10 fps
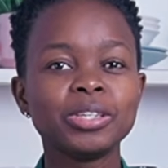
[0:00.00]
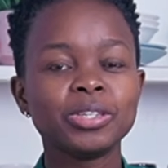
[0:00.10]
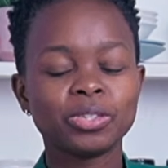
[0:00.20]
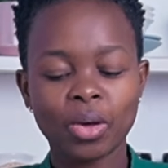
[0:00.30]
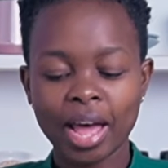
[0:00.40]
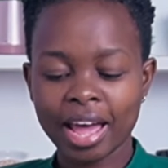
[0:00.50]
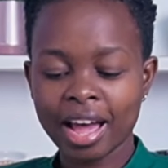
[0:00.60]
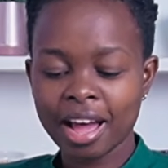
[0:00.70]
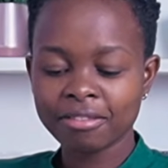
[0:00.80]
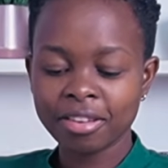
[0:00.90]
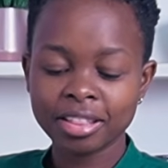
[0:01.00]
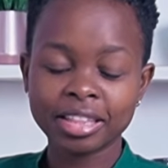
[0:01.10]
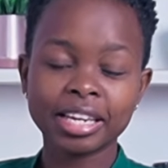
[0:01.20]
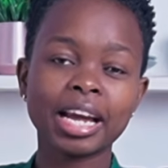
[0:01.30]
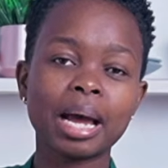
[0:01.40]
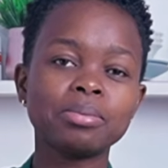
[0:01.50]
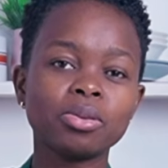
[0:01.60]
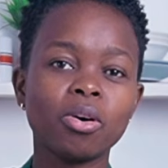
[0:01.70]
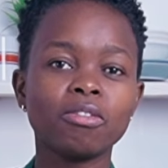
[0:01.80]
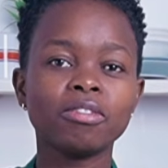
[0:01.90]
So I have 3 cups
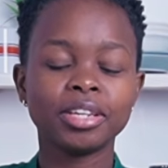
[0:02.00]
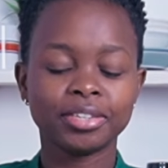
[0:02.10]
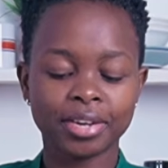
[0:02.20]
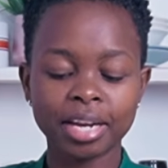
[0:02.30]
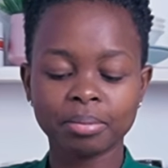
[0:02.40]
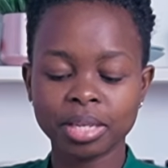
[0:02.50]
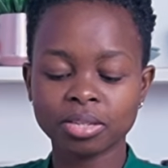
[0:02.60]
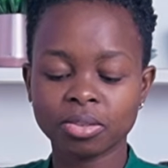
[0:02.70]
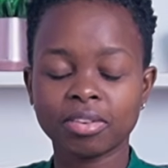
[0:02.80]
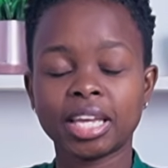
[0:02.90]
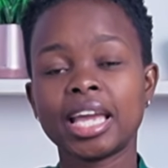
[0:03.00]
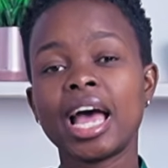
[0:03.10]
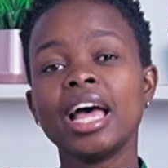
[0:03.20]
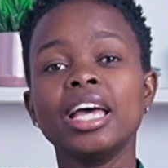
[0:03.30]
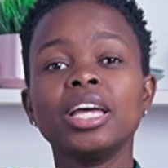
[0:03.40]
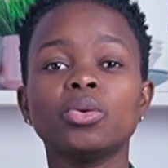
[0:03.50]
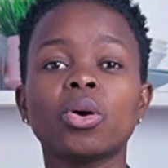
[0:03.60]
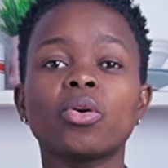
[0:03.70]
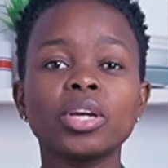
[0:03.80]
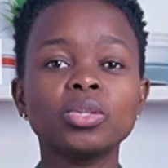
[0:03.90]
of dried beans over here. You
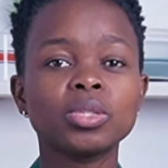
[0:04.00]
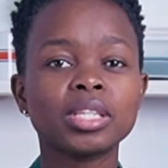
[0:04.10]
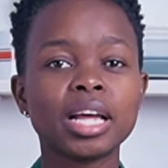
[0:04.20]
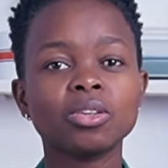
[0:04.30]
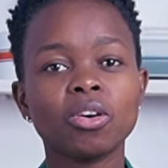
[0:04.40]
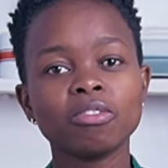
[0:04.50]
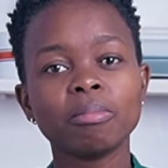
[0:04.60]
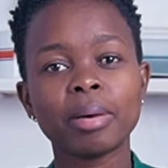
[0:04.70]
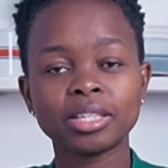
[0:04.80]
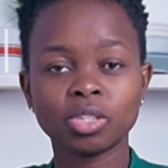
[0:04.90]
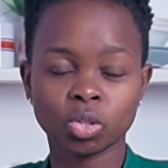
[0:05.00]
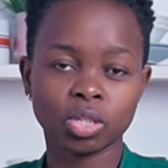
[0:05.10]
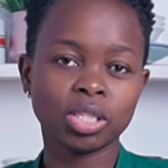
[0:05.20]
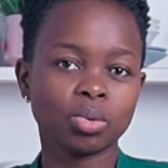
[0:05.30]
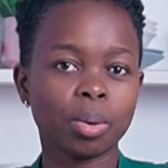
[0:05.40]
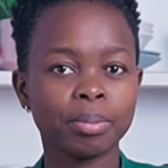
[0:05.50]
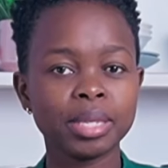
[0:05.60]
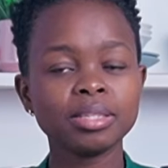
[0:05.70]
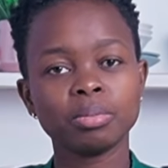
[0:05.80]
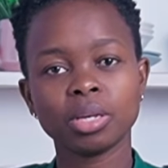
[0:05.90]
are going to start off by sorting your
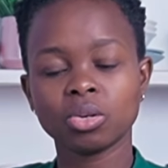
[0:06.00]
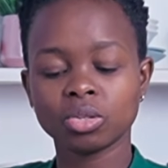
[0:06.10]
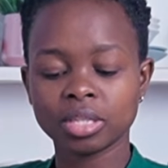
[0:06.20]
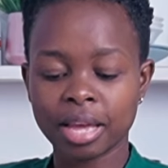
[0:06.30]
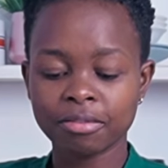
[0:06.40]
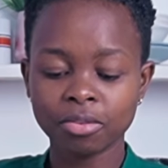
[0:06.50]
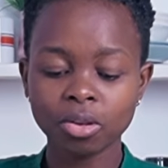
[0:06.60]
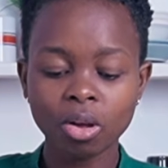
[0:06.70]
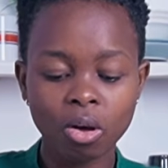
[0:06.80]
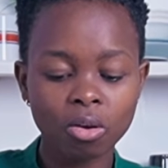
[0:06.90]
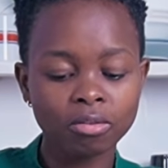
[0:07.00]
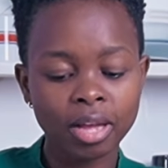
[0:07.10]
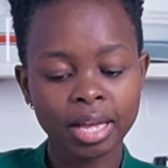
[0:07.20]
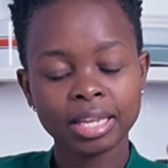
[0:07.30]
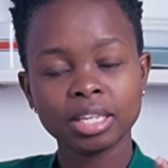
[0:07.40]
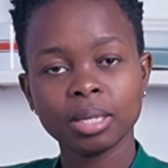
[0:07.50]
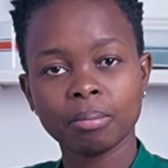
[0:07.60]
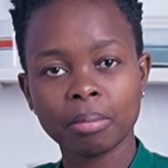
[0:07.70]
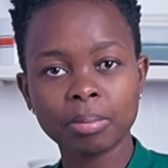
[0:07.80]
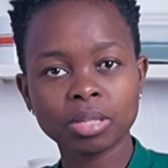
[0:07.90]
beans because they are full of
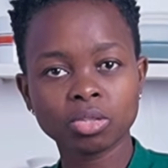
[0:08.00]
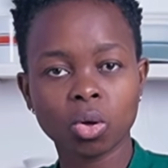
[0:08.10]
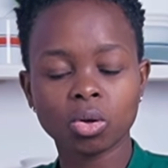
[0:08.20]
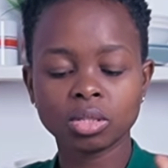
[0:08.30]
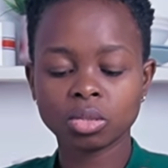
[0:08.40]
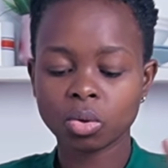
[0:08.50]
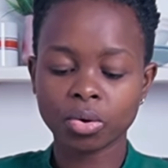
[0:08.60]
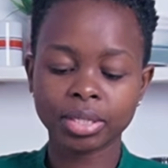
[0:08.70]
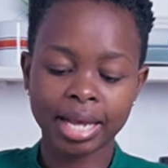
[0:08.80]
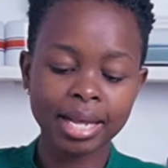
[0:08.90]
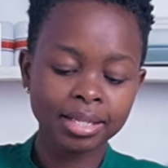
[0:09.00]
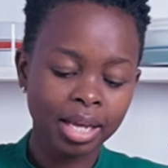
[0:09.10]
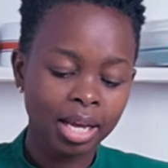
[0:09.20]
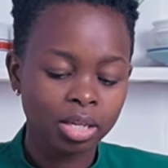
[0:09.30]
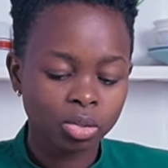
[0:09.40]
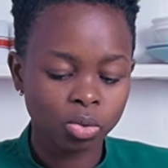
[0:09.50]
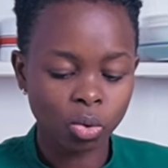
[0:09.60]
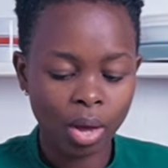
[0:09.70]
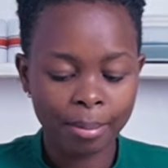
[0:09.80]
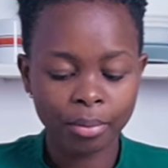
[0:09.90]
maybe stones or dirt.
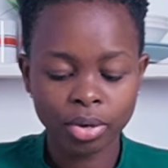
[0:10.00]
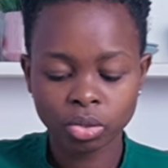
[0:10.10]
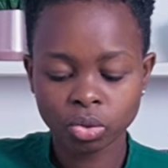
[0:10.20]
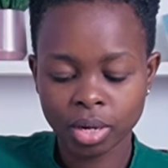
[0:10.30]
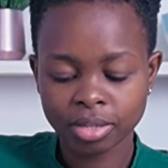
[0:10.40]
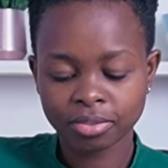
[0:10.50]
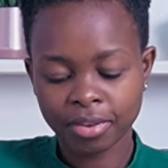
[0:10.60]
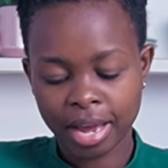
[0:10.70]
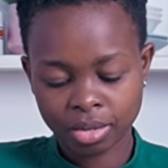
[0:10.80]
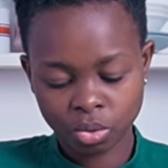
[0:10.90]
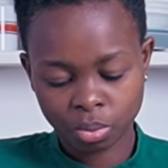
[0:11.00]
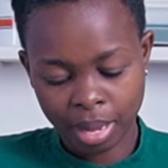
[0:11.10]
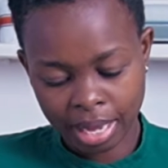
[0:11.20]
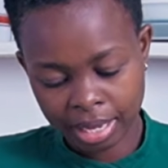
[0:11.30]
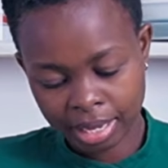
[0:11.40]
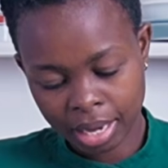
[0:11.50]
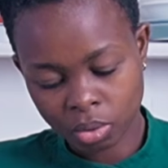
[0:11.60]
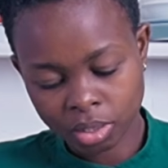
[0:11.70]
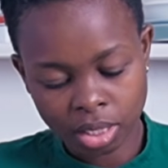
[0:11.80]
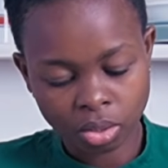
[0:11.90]
So I'm going to transfer to my
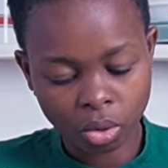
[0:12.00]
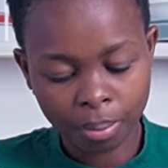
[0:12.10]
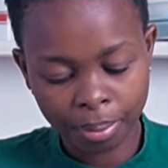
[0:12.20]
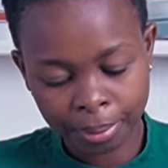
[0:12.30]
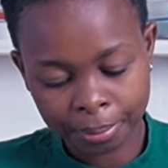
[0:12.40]
countertop.